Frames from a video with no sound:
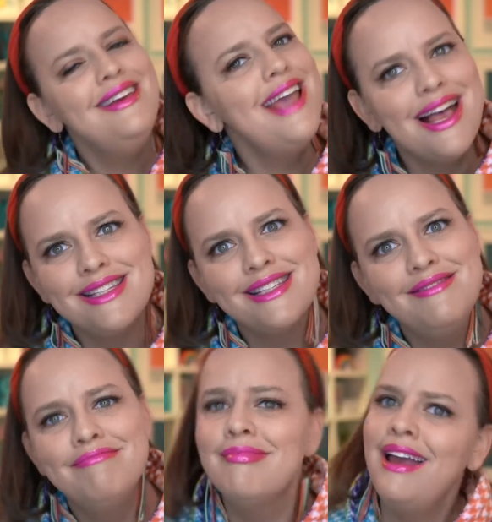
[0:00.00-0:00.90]
Yes,
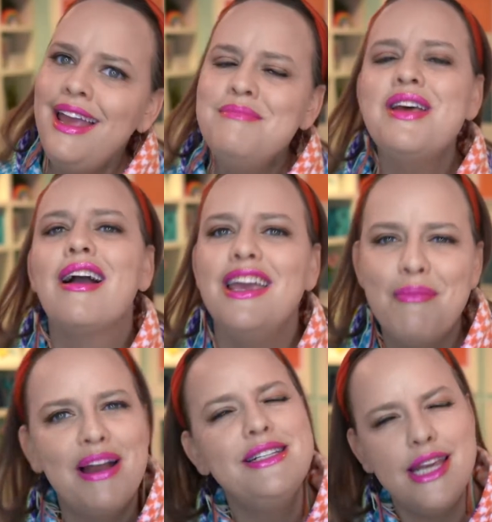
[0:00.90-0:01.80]
I am talking
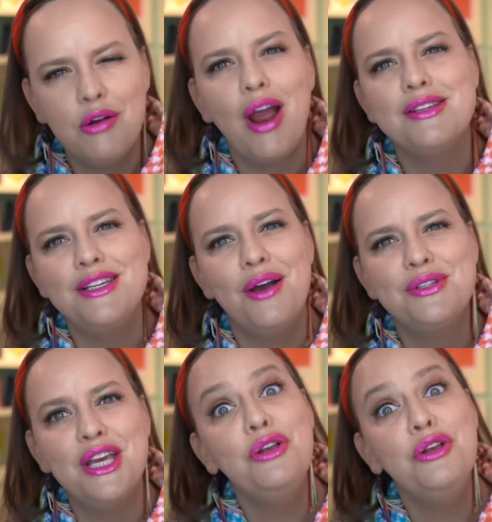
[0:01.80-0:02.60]
about Dean Graciosi,